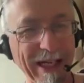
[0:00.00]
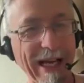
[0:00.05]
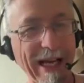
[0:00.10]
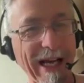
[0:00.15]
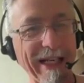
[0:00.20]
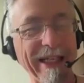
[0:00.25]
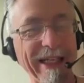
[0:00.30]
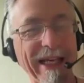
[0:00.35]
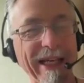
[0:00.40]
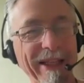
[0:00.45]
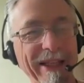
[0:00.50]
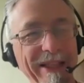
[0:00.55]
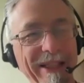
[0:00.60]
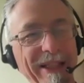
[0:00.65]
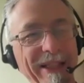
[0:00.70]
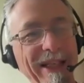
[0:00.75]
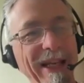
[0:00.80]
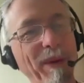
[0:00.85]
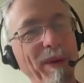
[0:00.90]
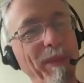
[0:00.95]
and yet this
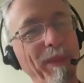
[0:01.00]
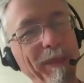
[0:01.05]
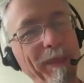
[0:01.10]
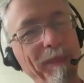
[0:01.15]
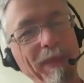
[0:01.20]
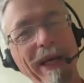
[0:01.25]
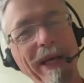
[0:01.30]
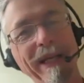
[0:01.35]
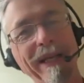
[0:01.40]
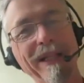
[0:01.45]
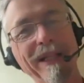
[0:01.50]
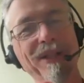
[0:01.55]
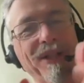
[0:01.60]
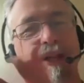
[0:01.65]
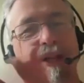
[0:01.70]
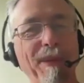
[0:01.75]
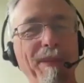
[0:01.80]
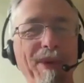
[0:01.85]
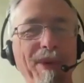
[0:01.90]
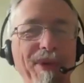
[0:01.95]
is now being packaged
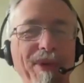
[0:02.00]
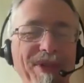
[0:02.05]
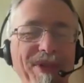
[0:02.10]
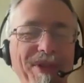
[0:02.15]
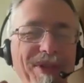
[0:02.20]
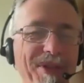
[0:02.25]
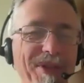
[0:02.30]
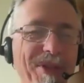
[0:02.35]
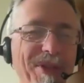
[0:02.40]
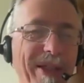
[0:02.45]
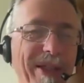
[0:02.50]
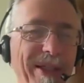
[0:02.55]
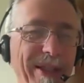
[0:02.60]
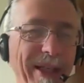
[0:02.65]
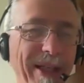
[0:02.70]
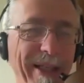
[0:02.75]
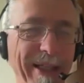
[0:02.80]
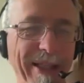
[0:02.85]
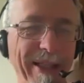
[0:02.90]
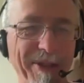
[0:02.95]
up as
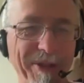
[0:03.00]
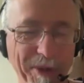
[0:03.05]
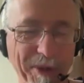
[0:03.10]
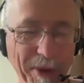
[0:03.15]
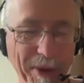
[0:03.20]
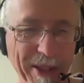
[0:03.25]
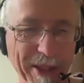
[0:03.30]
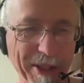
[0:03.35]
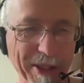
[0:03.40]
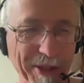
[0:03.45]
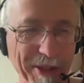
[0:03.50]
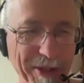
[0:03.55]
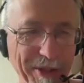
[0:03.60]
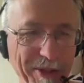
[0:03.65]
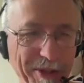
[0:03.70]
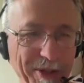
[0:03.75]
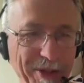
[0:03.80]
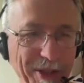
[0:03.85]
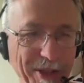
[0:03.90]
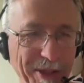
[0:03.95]
psychedelic integration.
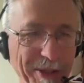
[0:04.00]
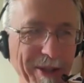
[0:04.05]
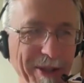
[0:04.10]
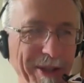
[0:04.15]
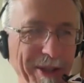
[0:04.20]
So